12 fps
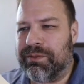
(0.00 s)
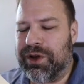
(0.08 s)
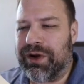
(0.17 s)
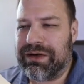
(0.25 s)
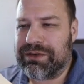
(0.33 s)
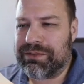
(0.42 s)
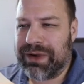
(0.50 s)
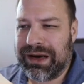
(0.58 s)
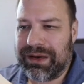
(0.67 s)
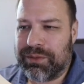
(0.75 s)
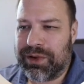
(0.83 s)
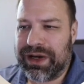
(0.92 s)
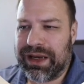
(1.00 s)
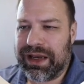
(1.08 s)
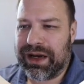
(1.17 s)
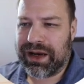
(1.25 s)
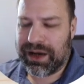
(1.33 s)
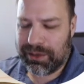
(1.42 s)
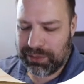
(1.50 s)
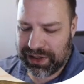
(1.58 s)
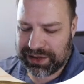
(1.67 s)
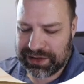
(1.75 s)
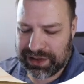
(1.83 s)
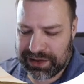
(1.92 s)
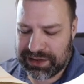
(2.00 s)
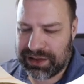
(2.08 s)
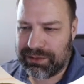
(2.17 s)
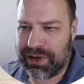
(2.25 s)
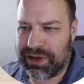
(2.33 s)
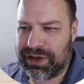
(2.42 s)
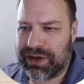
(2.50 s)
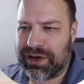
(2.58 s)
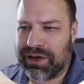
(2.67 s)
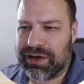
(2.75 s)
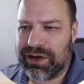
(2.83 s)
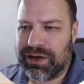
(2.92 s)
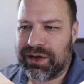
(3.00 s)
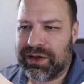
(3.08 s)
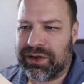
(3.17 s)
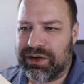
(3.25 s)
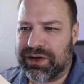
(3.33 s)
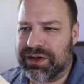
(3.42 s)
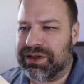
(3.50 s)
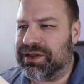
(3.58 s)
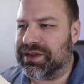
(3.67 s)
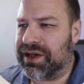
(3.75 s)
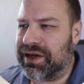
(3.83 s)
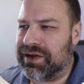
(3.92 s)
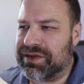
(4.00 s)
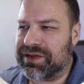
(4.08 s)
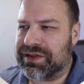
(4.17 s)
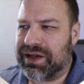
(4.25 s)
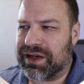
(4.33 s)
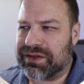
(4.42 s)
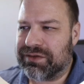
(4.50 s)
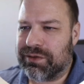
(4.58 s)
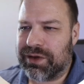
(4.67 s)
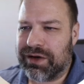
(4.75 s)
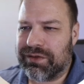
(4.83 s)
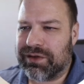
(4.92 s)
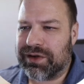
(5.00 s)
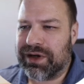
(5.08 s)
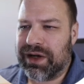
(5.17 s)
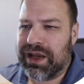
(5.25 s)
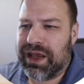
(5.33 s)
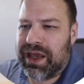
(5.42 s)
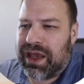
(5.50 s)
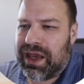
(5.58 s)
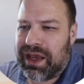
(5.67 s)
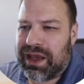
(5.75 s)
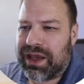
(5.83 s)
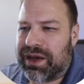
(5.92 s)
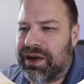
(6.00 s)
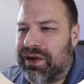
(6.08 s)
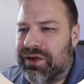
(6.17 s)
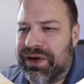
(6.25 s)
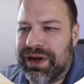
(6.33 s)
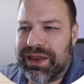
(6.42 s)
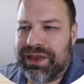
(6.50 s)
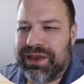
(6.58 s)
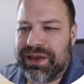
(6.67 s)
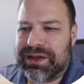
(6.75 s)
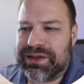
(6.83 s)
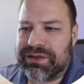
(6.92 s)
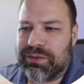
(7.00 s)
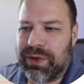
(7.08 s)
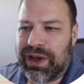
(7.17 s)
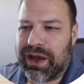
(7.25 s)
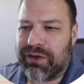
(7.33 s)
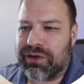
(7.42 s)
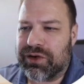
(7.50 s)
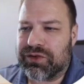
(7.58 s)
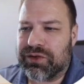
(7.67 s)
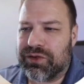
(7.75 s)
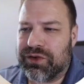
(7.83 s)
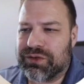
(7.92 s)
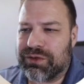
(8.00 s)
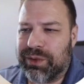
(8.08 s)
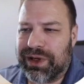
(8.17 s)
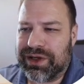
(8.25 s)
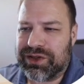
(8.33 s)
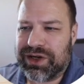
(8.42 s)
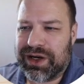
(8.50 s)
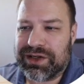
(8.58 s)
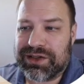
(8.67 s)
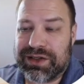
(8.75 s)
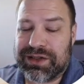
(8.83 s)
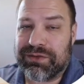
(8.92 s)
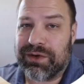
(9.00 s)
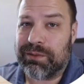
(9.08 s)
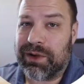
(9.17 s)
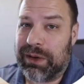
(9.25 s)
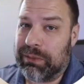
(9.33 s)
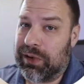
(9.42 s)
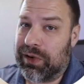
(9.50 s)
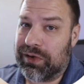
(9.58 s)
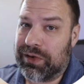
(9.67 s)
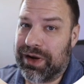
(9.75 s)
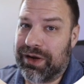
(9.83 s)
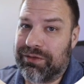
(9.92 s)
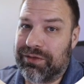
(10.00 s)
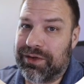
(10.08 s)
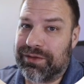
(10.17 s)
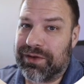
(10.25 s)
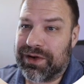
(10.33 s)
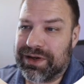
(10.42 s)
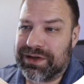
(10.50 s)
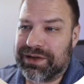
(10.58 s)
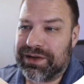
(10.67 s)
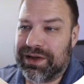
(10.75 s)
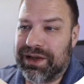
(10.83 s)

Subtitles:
You don't have to put any kind of complex HTML in here. You can just say, here's the text for whatever. And underneath this, we have controls where we can change this from a paragraph font